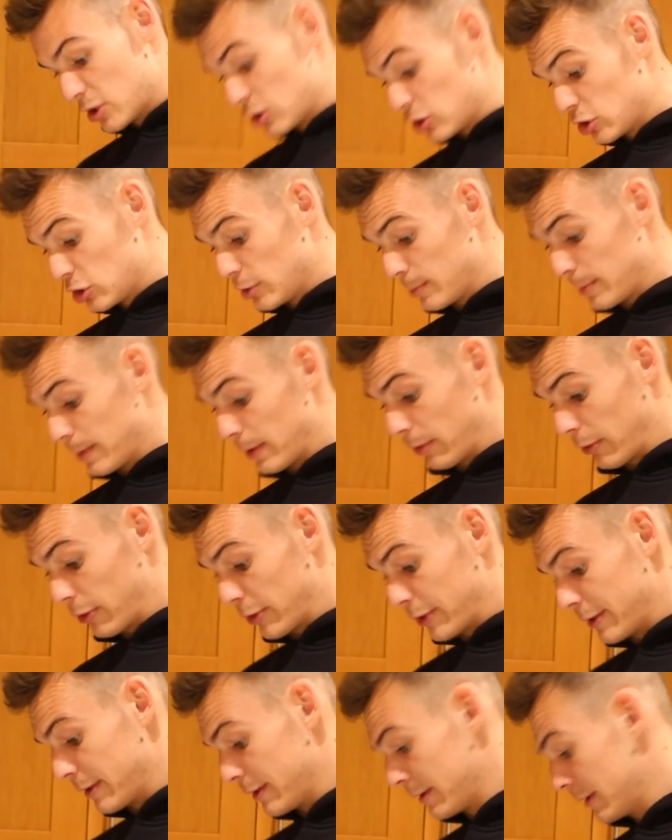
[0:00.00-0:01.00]
Should be
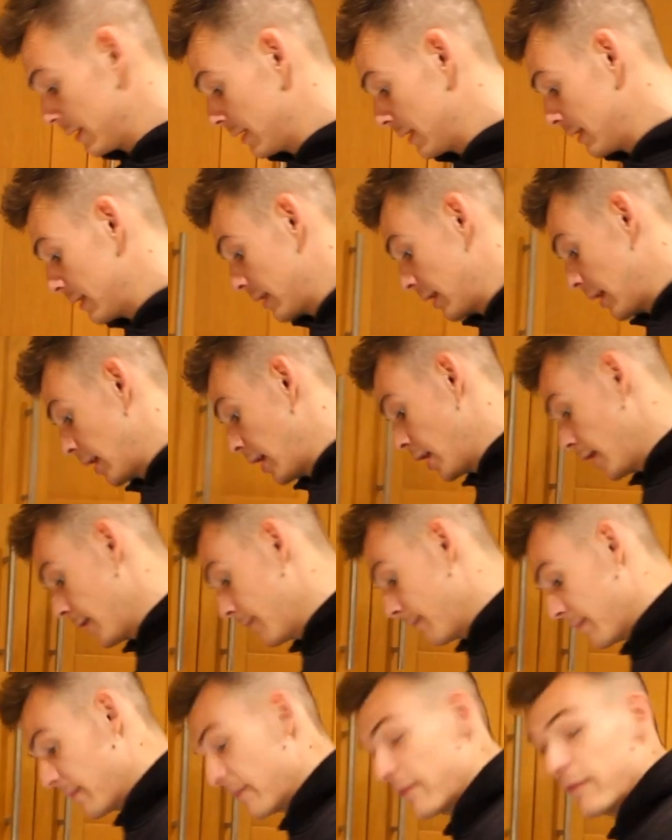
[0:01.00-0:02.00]
alright.
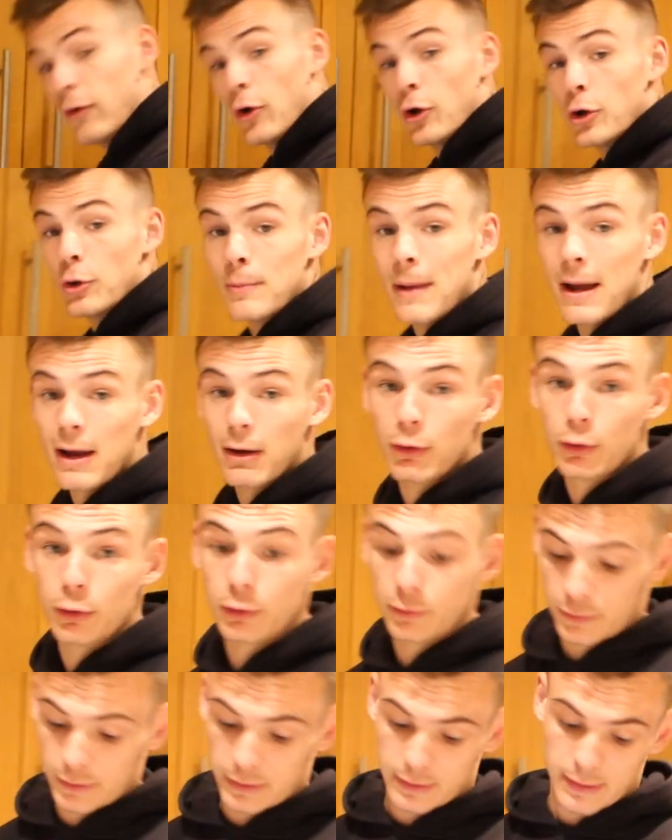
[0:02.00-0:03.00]
Final macros
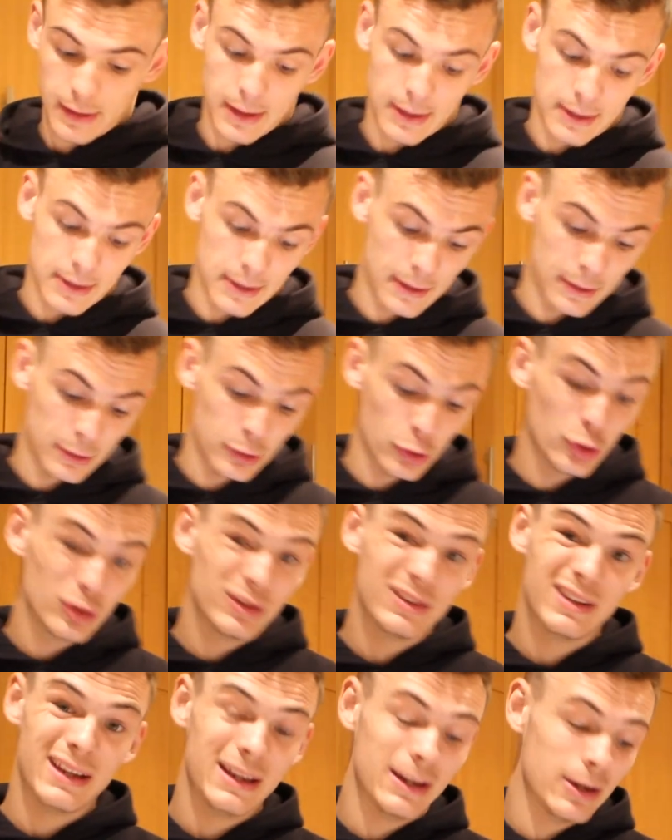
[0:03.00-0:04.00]
for the day,
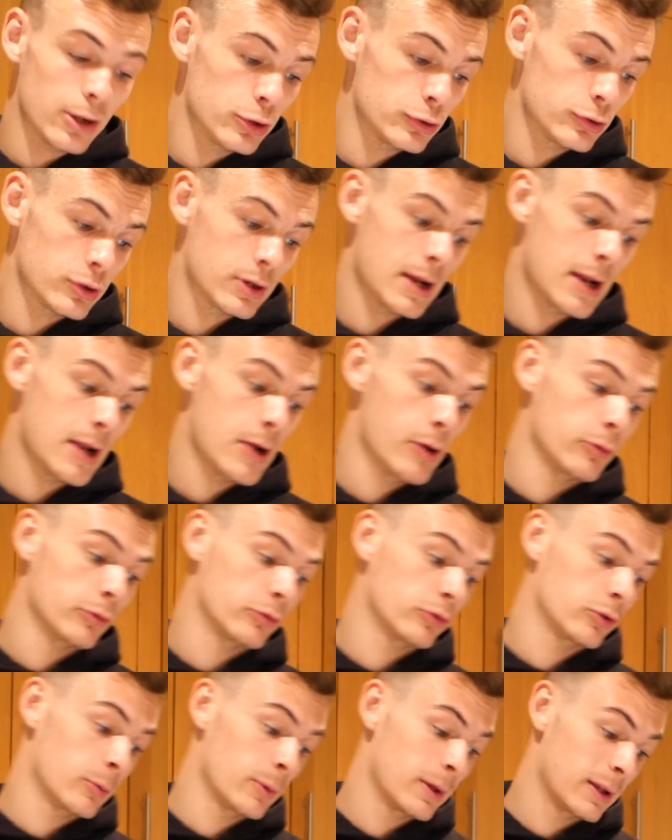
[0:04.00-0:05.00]
1900 calories,
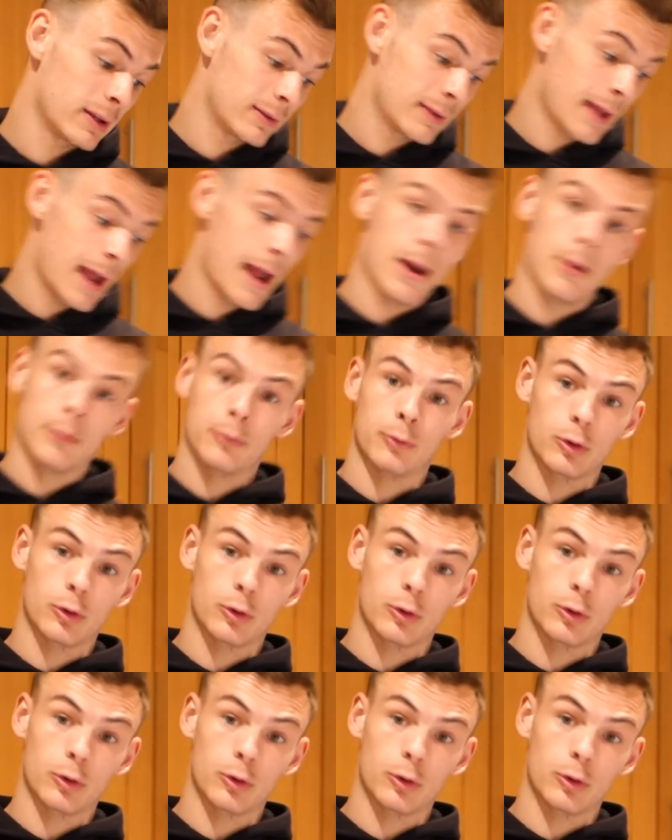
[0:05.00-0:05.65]
so we're down